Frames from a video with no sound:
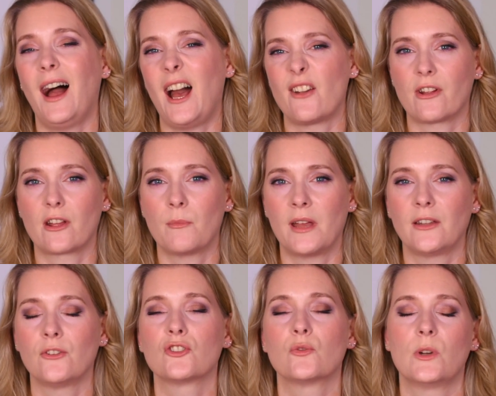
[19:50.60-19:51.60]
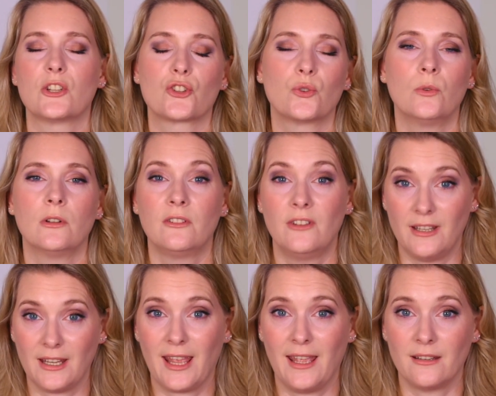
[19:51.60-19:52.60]
I recommend you switch to a
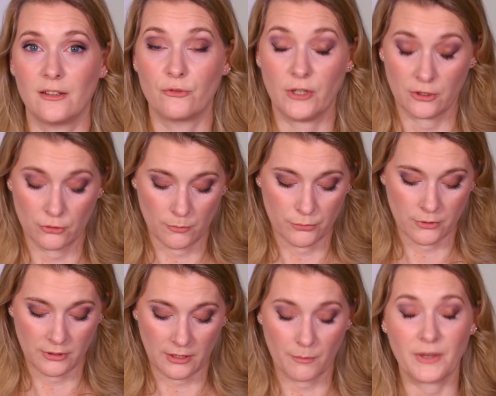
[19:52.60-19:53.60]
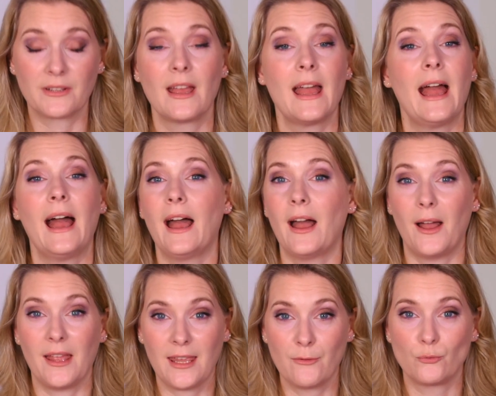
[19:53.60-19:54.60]
dedicated retinol product. But
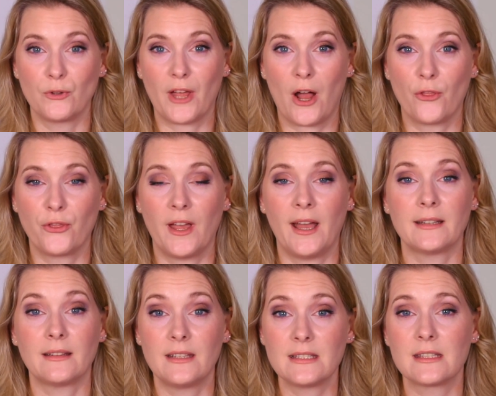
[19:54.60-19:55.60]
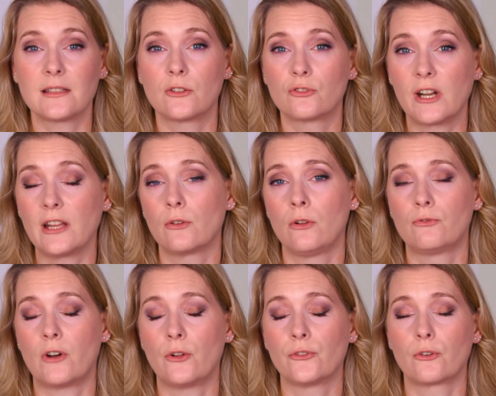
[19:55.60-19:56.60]
even without that, this is a great
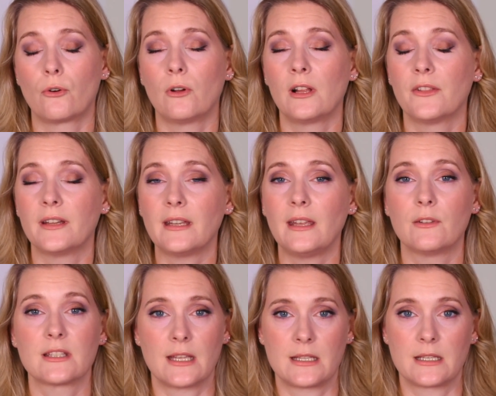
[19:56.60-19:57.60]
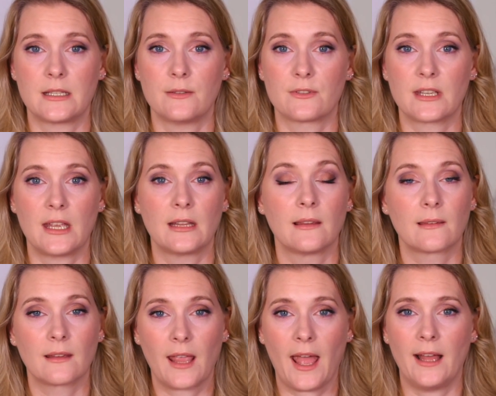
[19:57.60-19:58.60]
all-rounder oil that even sensitive skins
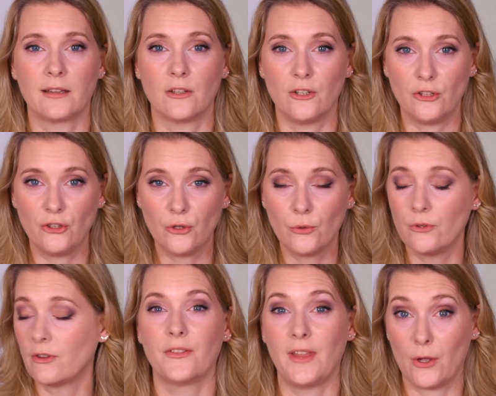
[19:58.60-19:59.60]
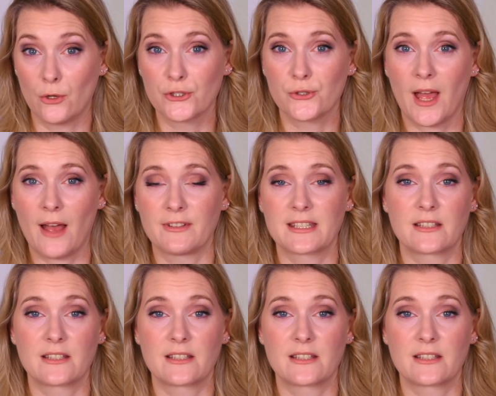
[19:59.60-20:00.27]
can use. They also have a